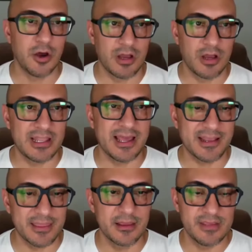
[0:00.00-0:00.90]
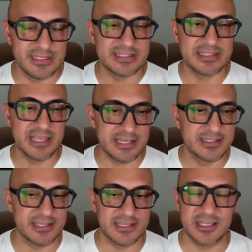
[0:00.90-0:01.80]
think so. A lot of, of these things,
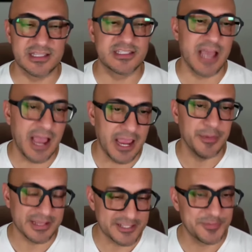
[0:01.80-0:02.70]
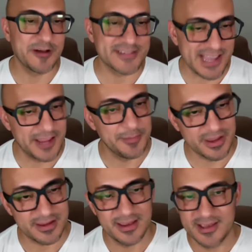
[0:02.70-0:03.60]
is, it's timing. It's about
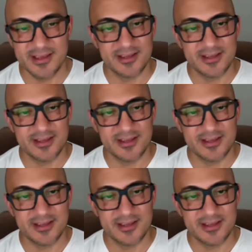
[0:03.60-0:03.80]
timing.